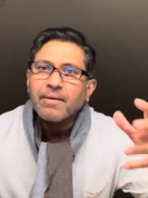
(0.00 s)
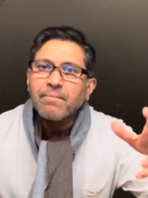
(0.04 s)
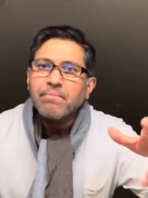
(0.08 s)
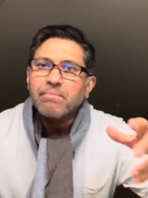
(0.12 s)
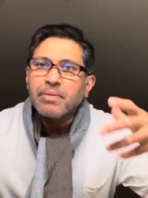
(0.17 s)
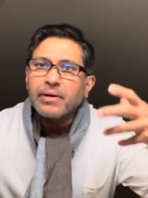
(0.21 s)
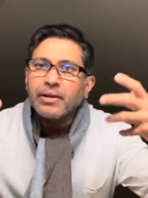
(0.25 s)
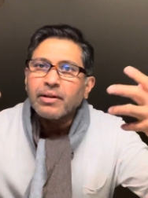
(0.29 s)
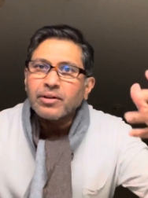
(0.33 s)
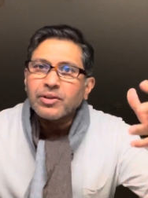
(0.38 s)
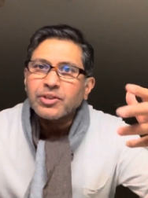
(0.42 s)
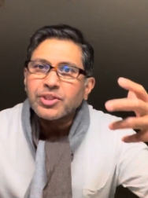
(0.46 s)

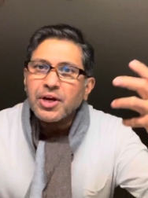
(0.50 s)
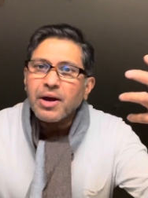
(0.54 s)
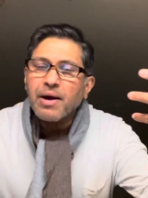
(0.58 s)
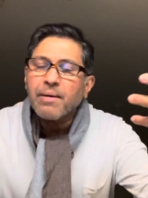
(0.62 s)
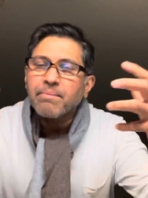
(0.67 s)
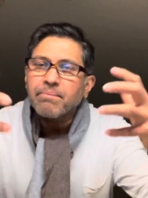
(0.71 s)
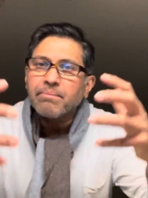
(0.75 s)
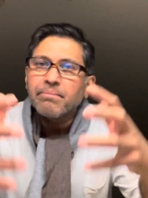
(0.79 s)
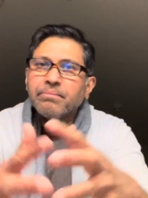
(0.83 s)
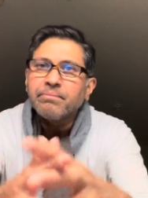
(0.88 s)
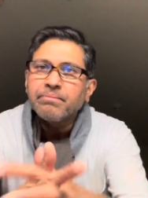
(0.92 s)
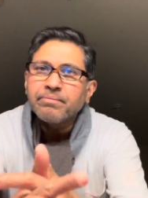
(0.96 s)
built
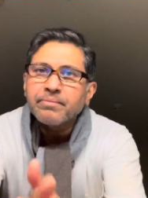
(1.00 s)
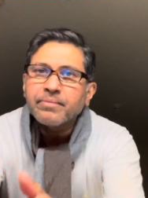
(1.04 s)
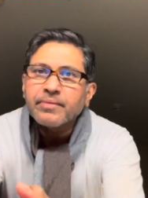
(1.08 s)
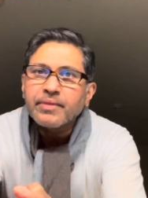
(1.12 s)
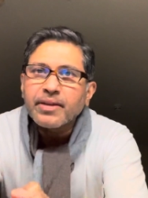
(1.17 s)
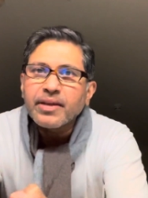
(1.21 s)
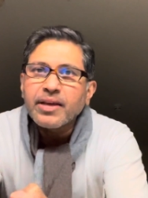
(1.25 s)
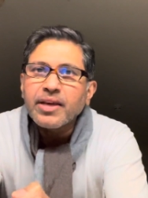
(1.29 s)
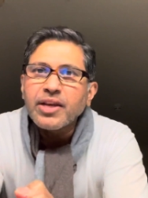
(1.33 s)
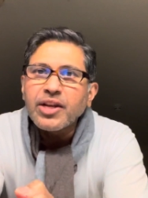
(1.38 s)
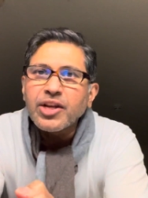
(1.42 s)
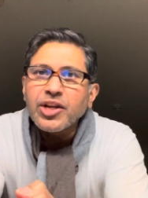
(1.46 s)
up
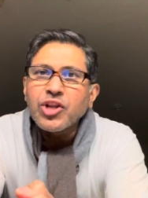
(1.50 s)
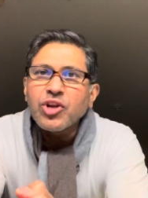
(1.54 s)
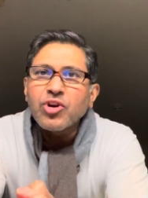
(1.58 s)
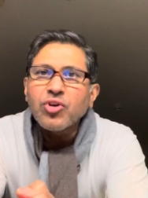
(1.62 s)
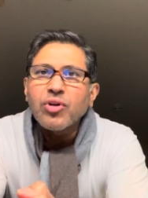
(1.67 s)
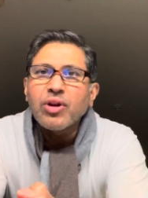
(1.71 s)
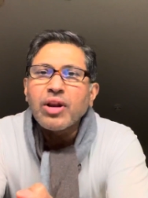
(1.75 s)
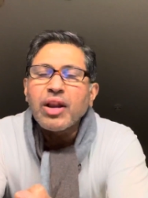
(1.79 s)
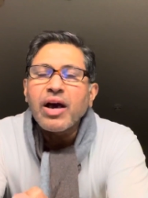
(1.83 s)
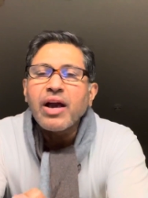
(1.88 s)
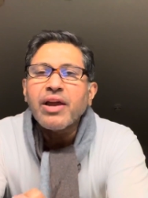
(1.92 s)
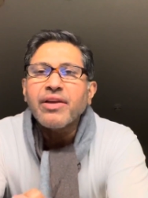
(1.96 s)
in your
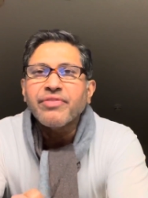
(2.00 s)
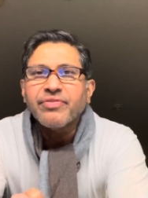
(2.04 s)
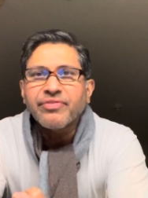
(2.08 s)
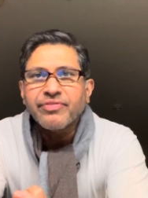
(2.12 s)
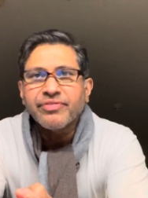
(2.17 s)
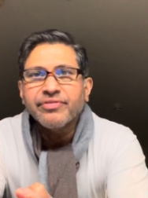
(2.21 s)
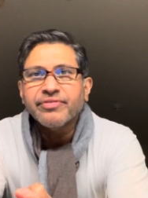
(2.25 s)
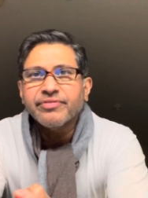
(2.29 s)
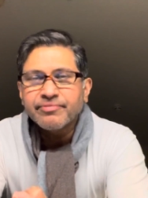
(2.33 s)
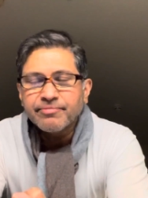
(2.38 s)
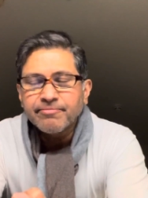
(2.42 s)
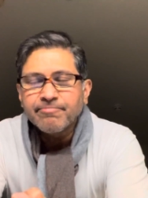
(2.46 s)

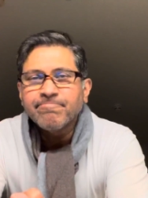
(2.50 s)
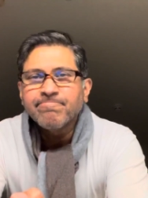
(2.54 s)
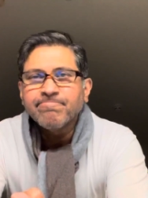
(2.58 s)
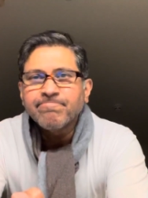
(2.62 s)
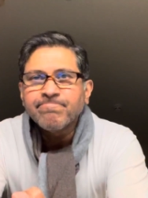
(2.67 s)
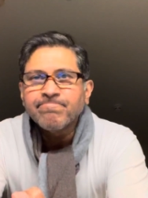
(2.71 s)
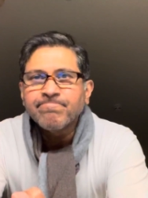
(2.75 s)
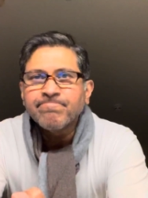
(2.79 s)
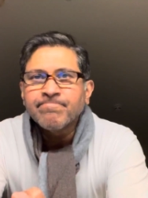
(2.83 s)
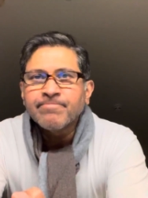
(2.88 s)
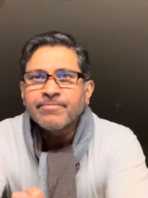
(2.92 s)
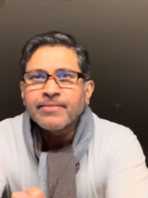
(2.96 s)
life.
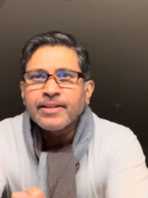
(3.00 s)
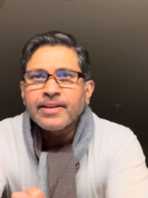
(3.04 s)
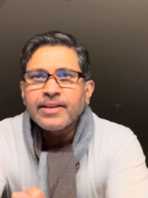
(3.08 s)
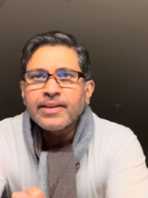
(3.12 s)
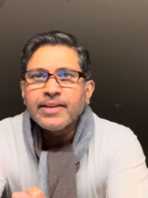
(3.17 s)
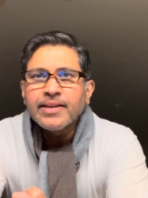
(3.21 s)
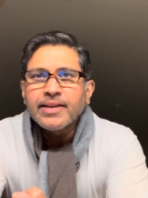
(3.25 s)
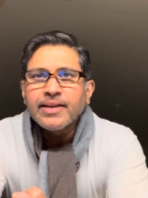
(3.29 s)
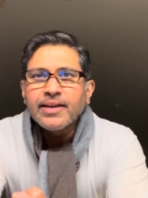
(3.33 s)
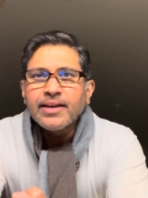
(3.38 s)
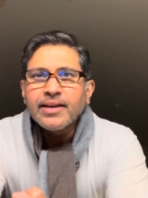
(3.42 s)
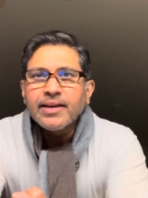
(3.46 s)

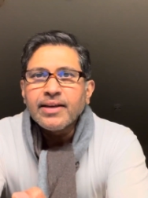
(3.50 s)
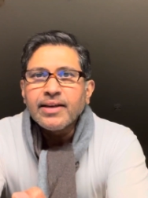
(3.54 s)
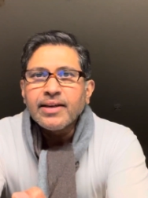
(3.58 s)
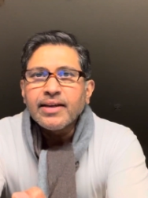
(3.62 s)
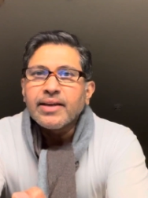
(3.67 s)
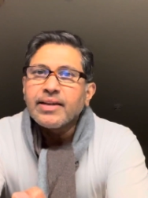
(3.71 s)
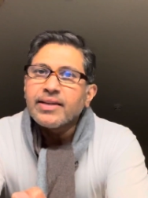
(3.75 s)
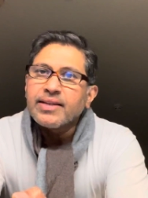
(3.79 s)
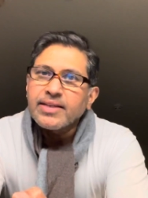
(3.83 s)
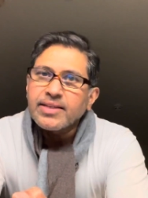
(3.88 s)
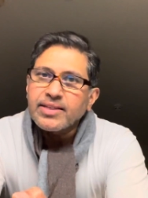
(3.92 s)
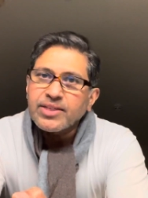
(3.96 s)

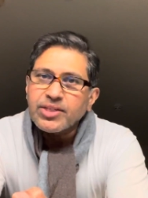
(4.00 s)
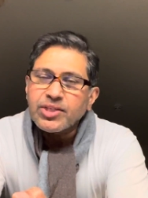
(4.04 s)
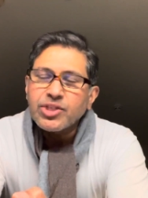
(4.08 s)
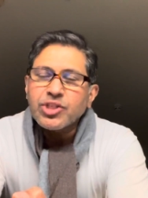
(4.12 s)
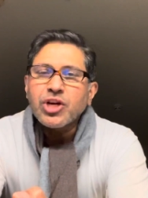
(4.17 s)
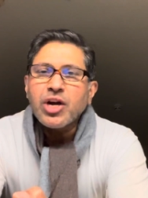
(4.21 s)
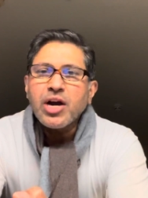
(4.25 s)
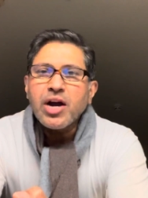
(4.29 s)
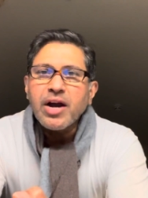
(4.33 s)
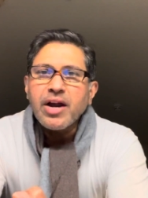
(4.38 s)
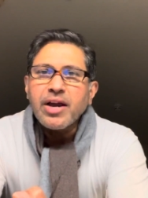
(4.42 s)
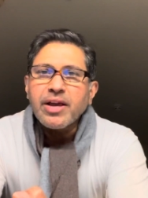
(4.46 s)
It is
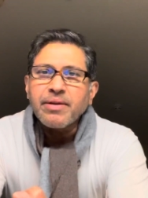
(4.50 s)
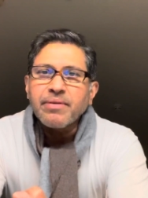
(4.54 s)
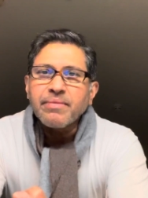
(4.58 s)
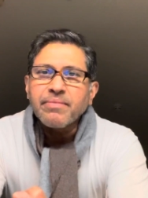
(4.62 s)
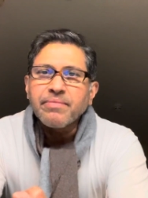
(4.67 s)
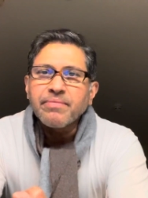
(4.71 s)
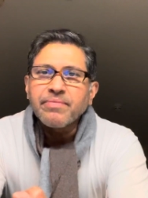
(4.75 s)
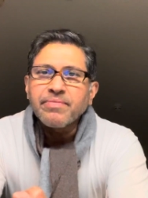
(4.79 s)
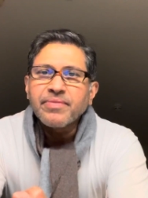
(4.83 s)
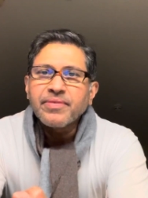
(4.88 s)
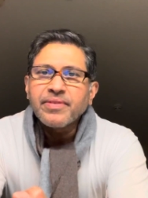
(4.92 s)
time.